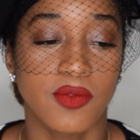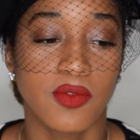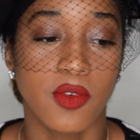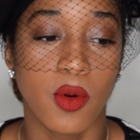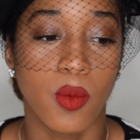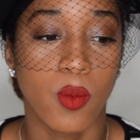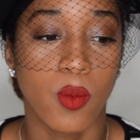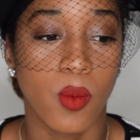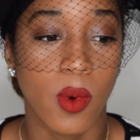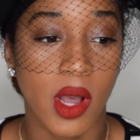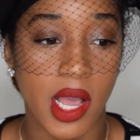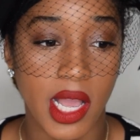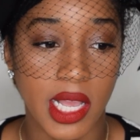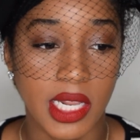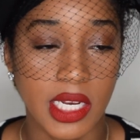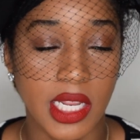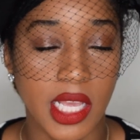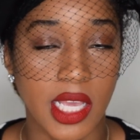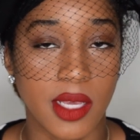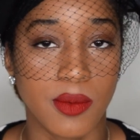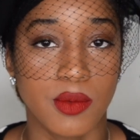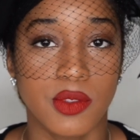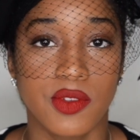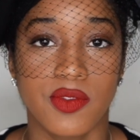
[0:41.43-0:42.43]
for one,
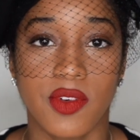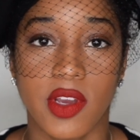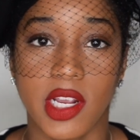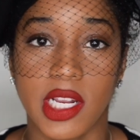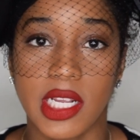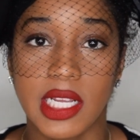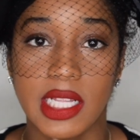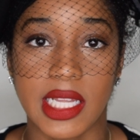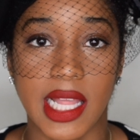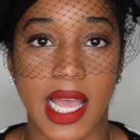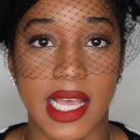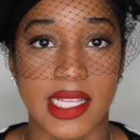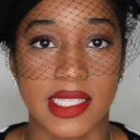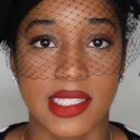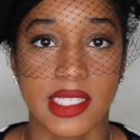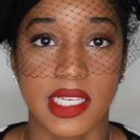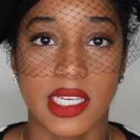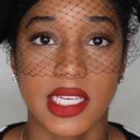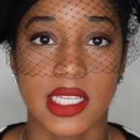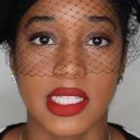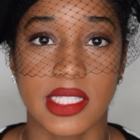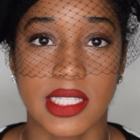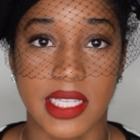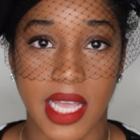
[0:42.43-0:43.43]
it was very
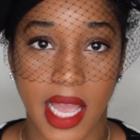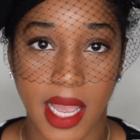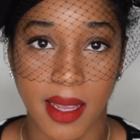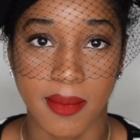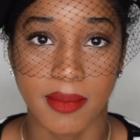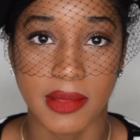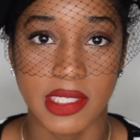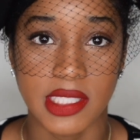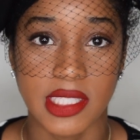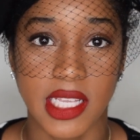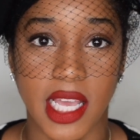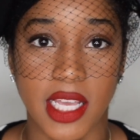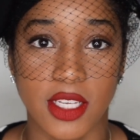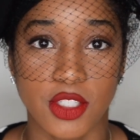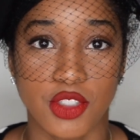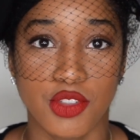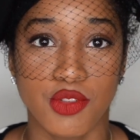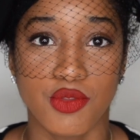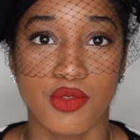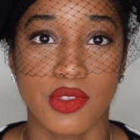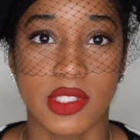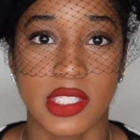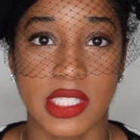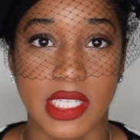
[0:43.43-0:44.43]
classic and timeless, as
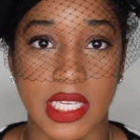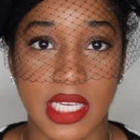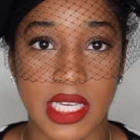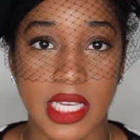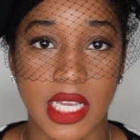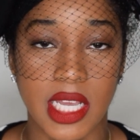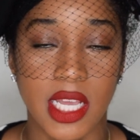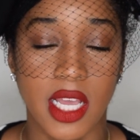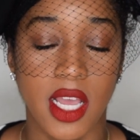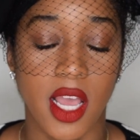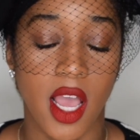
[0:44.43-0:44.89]
you see.